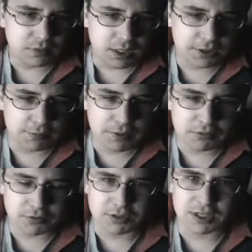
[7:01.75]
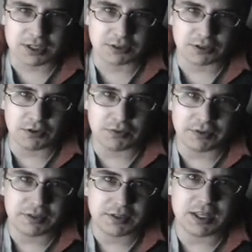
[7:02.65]
the mineral that they're going,
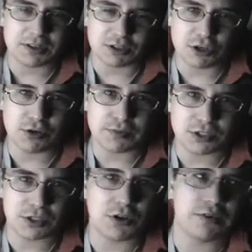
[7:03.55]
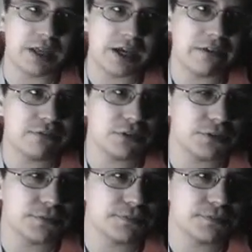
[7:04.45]
that the humans are going after.